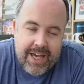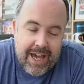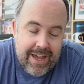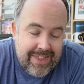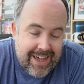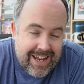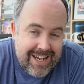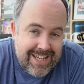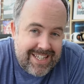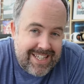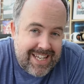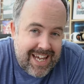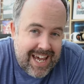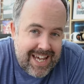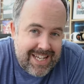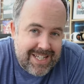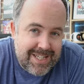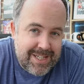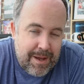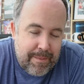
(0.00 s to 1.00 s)
Okay, that is
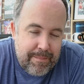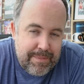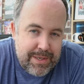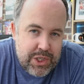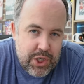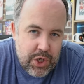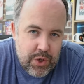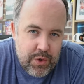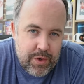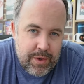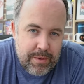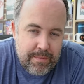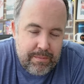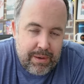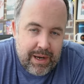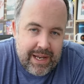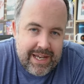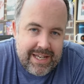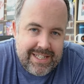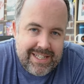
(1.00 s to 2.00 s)
test number two
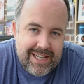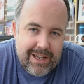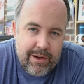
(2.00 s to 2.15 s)
complete.